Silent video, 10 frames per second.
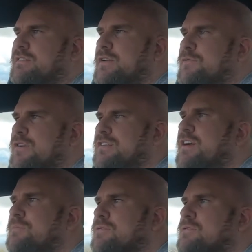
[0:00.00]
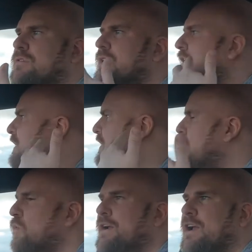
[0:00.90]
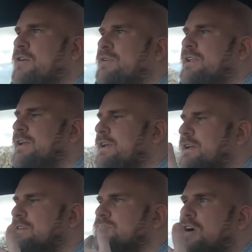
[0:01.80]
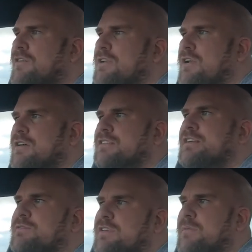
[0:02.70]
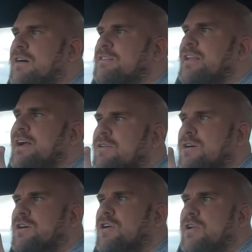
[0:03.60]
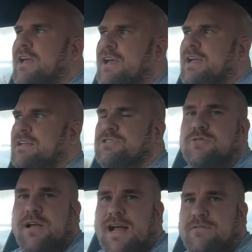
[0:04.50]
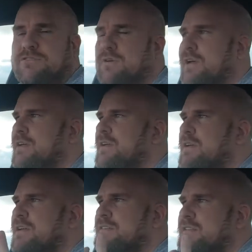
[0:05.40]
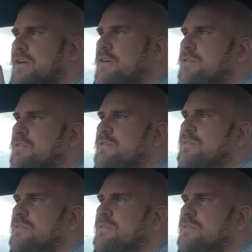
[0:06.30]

So for example, we're currently driving along at 70 miles an hour on a dual carriageway. So